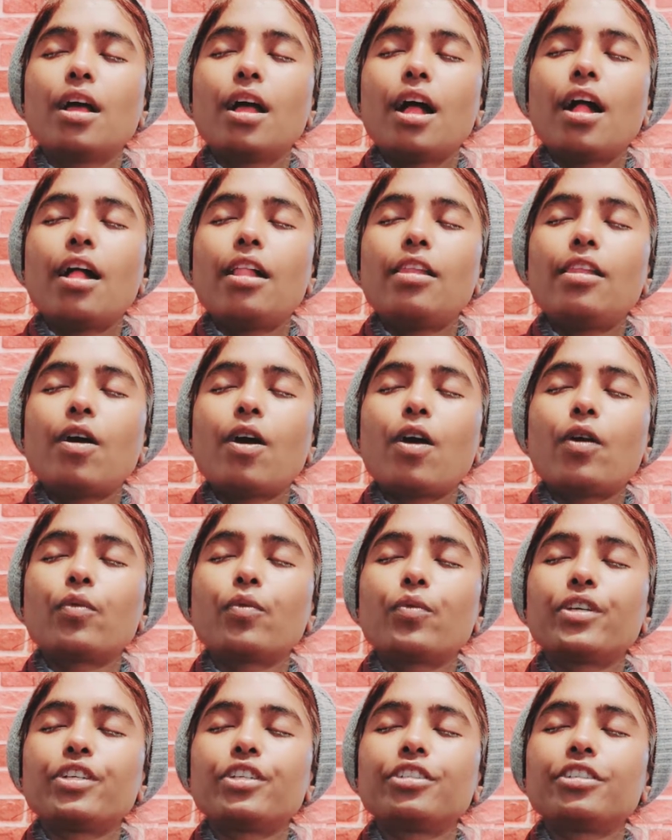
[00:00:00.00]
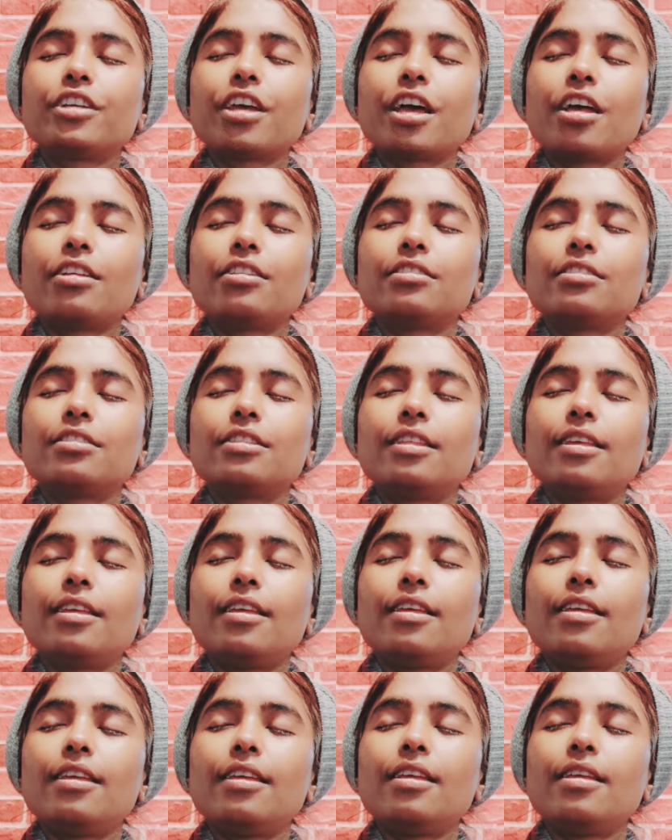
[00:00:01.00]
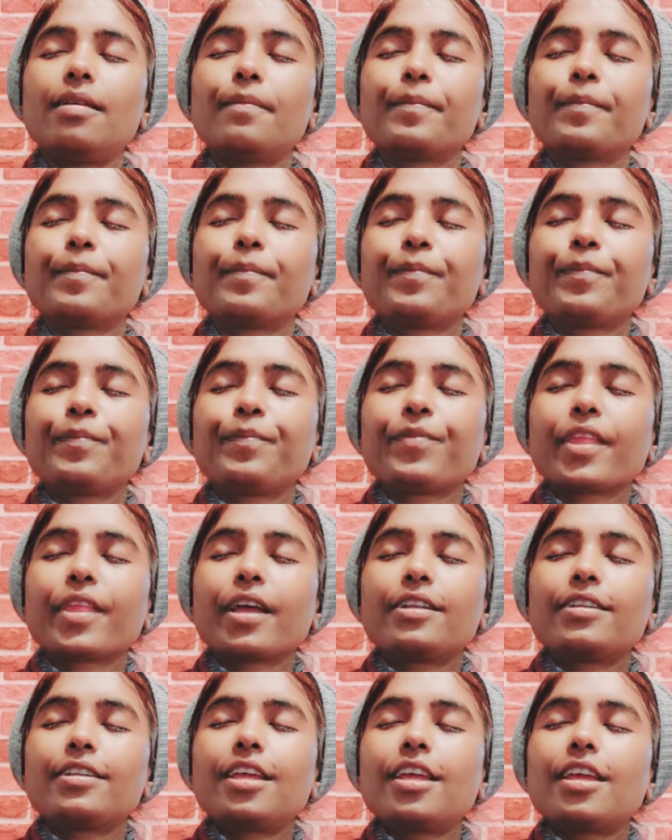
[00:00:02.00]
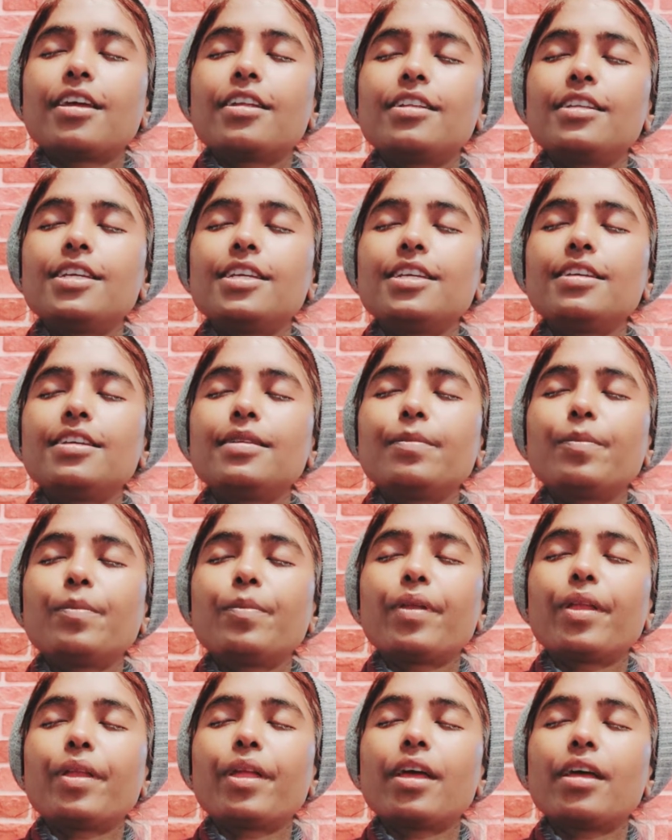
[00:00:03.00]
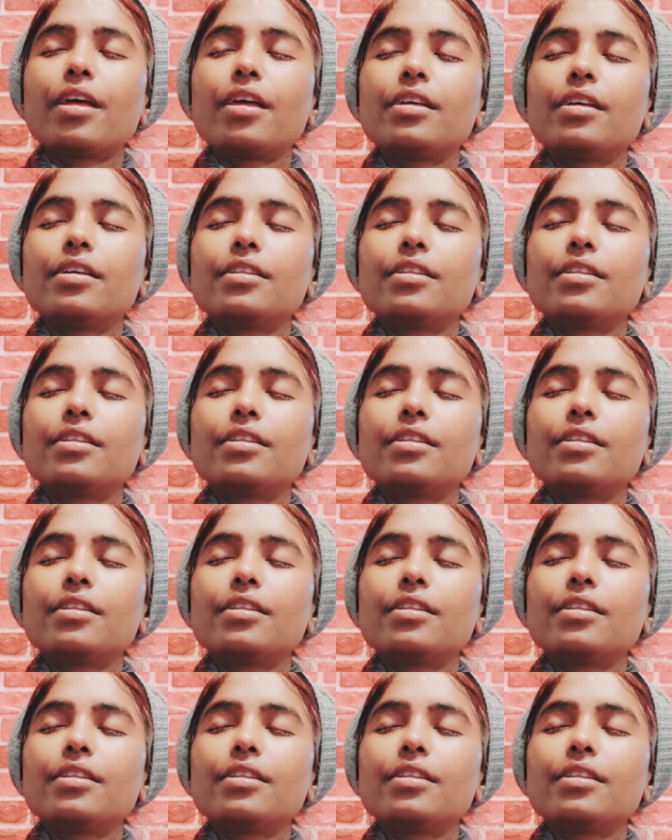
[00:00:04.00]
along with Shanti. Take a deep breath.